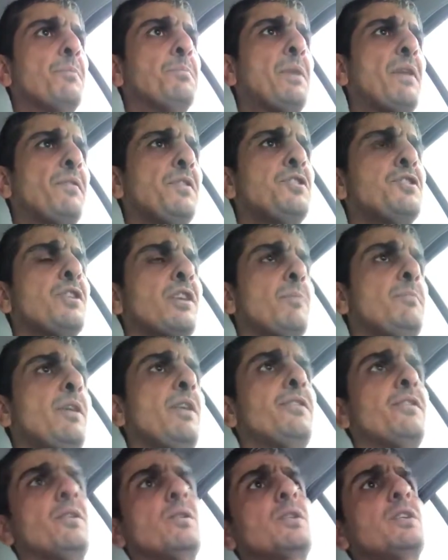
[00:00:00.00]
definitely check them
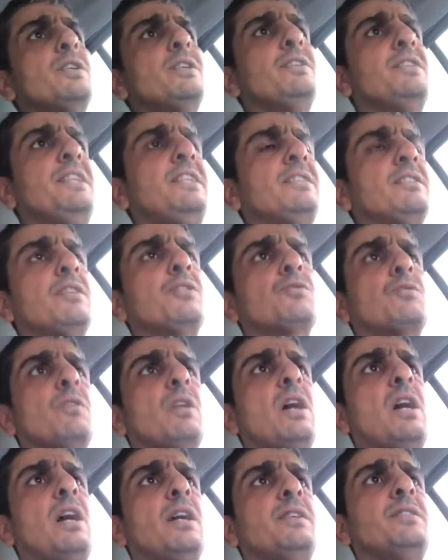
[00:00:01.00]
out. They're looking to
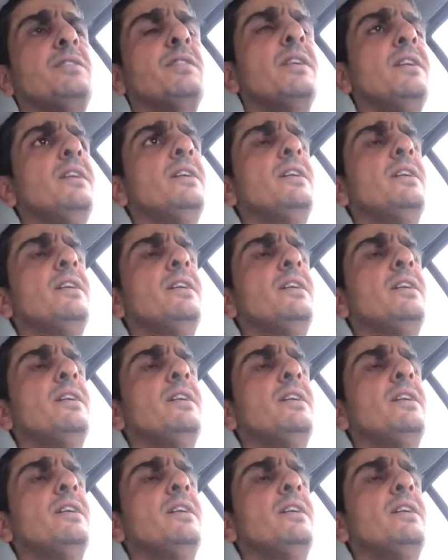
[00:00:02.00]
decentralize,